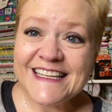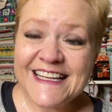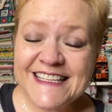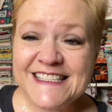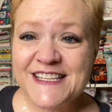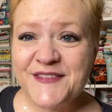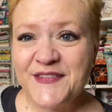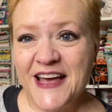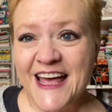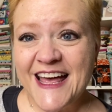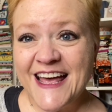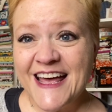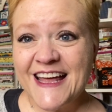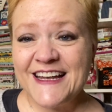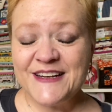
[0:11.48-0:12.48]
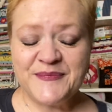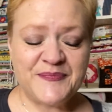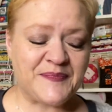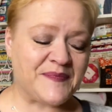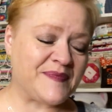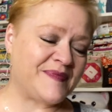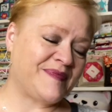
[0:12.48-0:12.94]
it's Yvette.
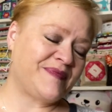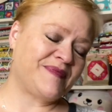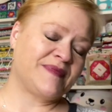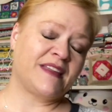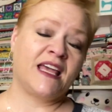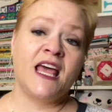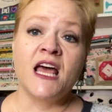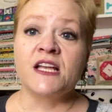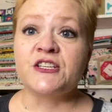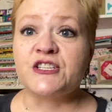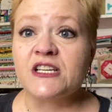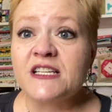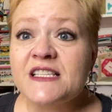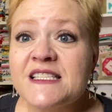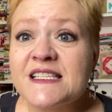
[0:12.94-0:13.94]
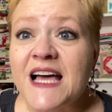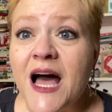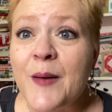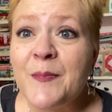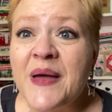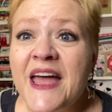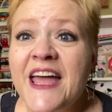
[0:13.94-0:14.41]
Just
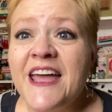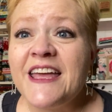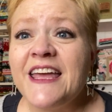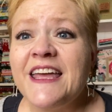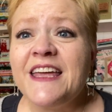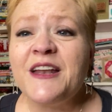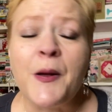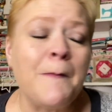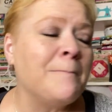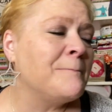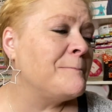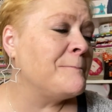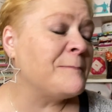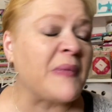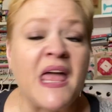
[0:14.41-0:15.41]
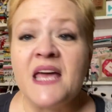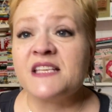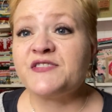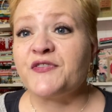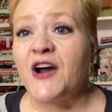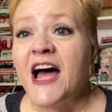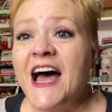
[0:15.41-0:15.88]
got paid.
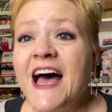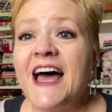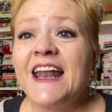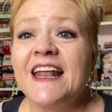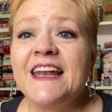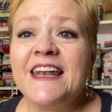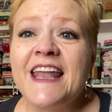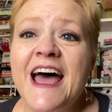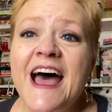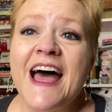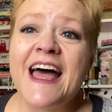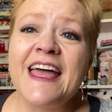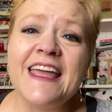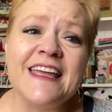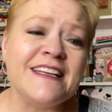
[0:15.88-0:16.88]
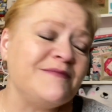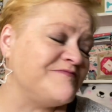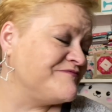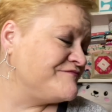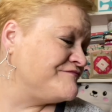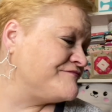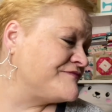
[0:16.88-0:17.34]
It's Friday night.
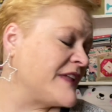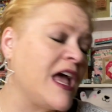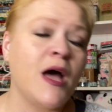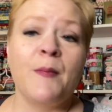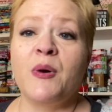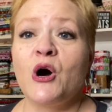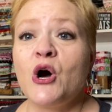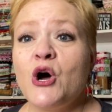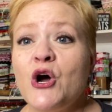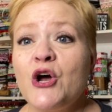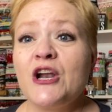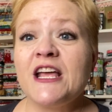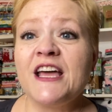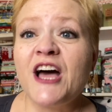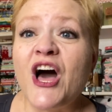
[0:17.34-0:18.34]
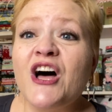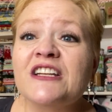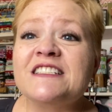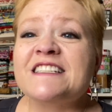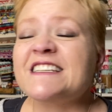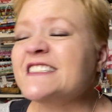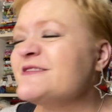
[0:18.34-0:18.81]
Party
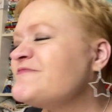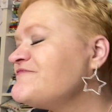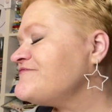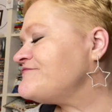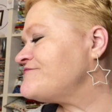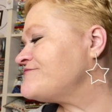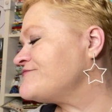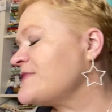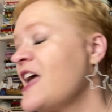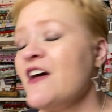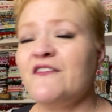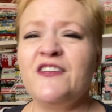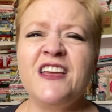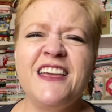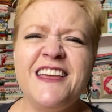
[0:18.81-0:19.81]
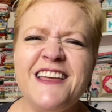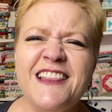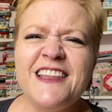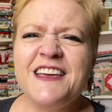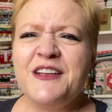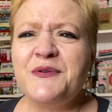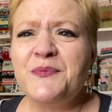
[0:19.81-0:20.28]
hunting.
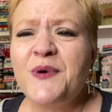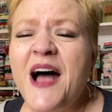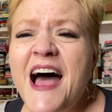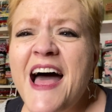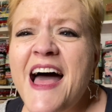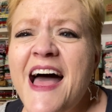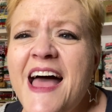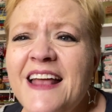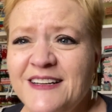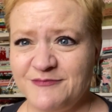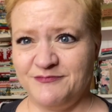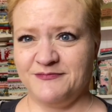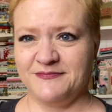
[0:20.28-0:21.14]
Feeling right.